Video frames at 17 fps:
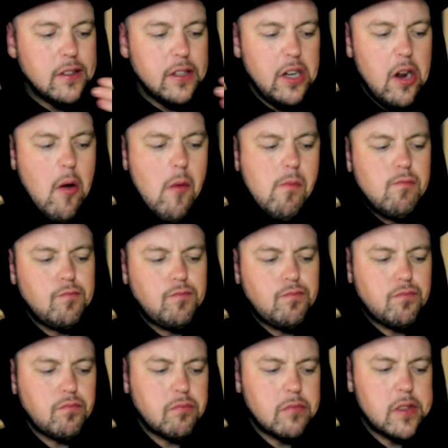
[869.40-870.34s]
You know,
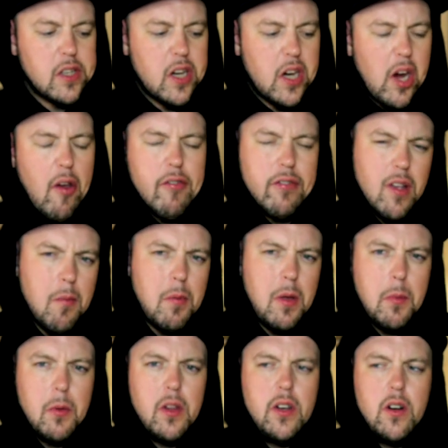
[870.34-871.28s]
some
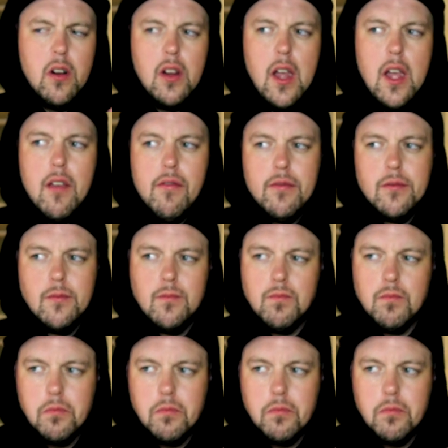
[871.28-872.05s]
people in your life,